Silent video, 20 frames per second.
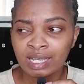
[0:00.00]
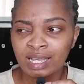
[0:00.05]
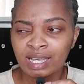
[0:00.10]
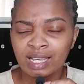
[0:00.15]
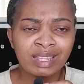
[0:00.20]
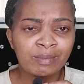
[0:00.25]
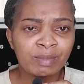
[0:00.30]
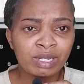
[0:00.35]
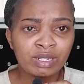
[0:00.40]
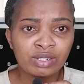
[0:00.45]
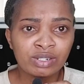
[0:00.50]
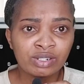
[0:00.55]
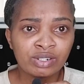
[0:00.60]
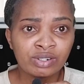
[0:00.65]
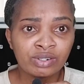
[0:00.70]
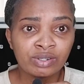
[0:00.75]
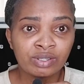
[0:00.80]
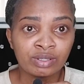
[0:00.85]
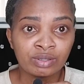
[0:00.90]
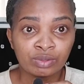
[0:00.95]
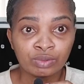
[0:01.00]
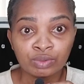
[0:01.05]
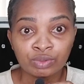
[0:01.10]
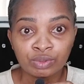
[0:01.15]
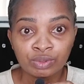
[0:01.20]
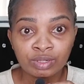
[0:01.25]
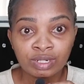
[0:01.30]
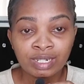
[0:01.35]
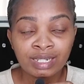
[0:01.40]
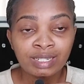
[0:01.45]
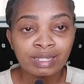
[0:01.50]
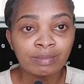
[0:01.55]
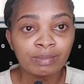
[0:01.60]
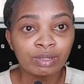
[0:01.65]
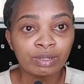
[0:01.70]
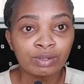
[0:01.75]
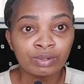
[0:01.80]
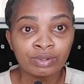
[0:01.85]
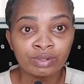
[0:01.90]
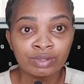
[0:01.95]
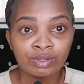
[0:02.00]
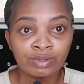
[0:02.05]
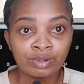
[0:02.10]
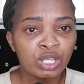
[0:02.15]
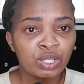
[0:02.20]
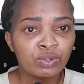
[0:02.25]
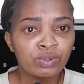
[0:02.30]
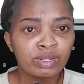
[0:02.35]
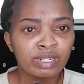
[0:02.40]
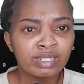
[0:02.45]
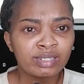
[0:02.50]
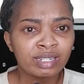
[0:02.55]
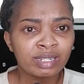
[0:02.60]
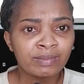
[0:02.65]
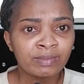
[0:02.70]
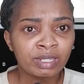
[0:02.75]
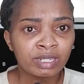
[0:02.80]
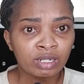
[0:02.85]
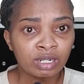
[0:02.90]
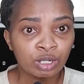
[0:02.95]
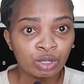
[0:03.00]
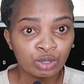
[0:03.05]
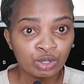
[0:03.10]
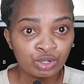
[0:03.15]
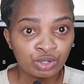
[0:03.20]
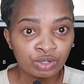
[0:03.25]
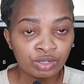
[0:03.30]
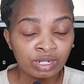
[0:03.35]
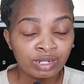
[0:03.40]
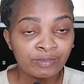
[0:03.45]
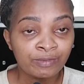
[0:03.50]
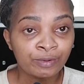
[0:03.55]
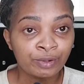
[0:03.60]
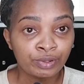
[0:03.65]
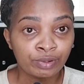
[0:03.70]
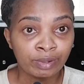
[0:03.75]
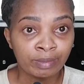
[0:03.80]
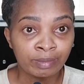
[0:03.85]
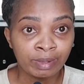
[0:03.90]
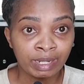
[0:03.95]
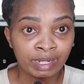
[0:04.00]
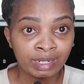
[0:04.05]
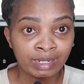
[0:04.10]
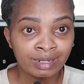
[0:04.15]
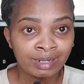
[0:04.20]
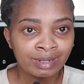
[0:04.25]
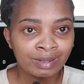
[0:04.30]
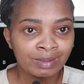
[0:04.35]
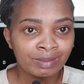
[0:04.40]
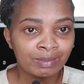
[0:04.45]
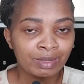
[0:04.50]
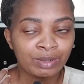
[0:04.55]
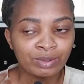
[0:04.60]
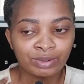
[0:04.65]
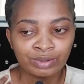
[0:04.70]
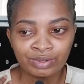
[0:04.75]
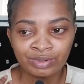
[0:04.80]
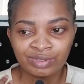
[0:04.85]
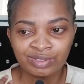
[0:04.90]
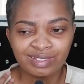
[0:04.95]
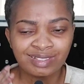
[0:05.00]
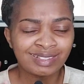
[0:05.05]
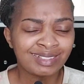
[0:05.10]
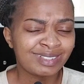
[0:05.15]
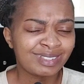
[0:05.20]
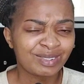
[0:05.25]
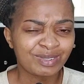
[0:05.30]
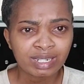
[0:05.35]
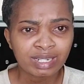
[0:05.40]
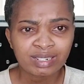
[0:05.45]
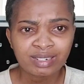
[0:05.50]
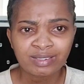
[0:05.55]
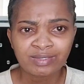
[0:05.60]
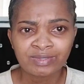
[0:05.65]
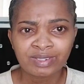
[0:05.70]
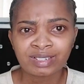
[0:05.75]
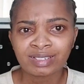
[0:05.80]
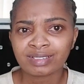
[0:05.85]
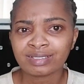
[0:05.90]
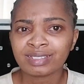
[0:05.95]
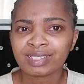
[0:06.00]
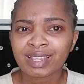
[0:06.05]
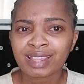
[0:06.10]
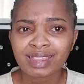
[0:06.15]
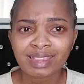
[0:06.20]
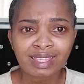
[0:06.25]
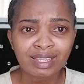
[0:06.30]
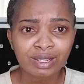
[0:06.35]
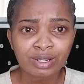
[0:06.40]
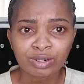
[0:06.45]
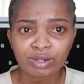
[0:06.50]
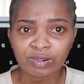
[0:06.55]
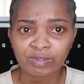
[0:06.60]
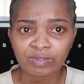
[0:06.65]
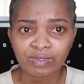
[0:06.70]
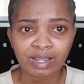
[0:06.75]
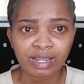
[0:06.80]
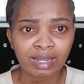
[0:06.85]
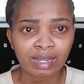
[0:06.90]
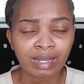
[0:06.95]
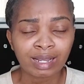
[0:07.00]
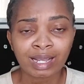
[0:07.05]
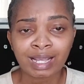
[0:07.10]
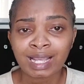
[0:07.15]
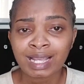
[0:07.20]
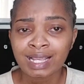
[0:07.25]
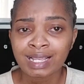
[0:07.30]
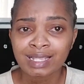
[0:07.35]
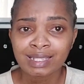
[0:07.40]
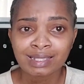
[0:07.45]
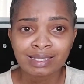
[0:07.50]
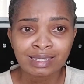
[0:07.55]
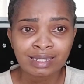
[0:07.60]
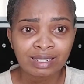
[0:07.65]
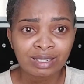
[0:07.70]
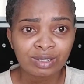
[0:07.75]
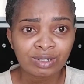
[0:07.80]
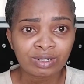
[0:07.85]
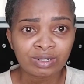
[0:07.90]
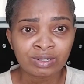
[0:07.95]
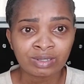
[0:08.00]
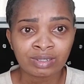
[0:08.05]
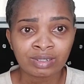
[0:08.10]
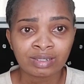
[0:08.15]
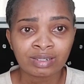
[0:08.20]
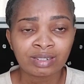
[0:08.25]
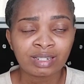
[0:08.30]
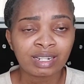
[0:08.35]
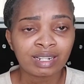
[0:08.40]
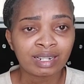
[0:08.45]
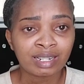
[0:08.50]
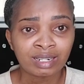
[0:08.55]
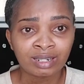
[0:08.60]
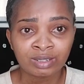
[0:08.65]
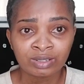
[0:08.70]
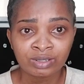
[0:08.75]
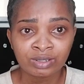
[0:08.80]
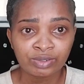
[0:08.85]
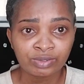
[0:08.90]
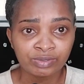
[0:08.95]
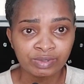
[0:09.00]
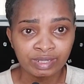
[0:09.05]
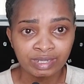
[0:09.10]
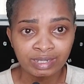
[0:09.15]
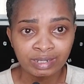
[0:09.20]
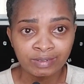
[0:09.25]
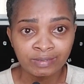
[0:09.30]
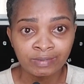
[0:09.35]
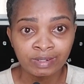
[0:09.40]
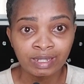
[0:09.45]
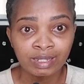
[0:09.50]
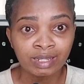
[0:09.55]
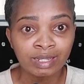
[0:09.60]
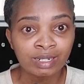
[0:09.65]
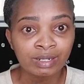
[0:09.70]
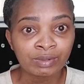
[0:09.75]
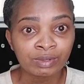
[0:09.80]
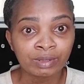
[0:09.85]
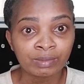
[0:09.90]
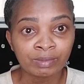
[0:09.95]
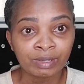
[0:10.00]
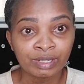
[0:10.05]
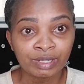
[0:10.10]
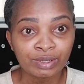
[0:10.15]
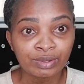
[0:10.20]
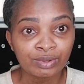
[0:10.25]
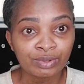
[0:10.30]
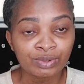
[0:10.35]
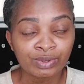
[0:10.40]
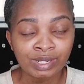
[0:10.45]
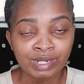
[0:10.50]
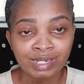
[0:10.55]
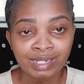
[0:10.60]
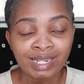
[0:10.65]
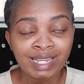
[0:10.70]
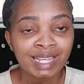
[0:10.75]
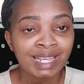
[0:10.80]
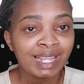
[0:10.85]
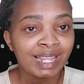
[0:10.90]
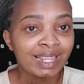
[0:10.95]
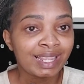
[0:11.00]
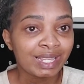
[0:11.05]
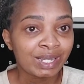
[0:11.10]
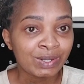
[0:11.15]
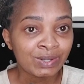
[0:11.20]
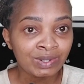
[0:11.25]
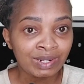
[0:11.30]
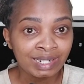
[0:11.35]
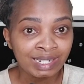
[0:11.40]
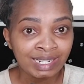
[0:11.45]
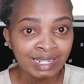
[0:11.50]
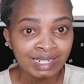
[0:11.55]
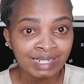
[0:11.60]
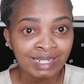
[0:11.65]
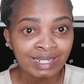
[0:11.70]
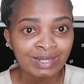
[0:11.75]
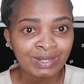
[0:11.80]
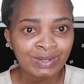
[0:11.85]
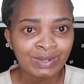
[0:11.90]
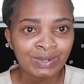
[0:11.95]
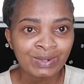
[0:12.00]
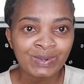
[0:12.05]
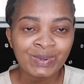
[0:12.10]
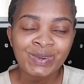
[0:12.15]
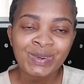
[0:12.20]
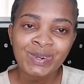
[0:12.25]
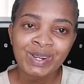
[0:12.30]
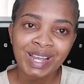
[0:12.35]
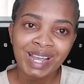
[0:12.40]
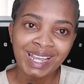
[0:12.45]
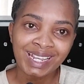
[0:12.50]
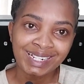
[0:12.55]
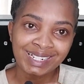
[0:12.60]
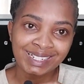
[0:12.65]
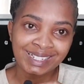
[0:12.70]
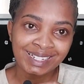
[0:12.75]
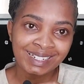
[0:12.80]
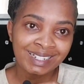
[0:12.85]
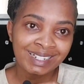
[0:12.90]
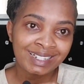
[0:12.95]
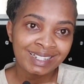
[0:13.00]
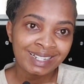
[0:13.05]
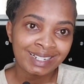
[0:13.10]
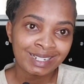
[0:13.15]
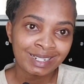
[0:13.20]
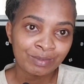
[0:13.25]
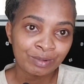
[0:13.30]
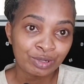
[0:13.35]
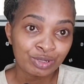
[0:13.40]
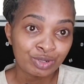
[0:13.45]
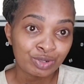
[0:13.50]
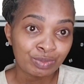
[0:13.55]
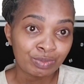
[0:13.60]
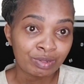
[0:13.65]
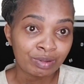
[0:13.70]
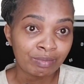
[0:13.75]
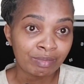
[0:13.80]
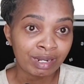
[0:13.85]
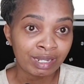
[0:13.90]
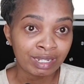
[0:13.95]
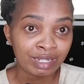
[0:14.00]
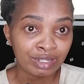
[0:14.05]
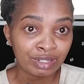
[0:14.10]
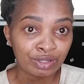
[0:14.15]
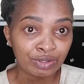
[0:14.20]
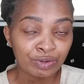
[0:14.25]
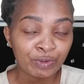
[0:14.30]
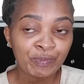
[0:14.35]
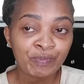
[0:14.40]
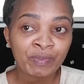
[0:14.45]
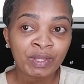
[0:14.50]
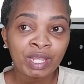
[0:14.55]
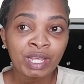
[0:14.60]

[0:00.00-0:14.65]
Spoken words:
The material is good because you need something cotton for your bed, because you can't even think of a silk or nylon duvet cover that will make you sweat the whole night. So I decided that I'm going to be plugging you.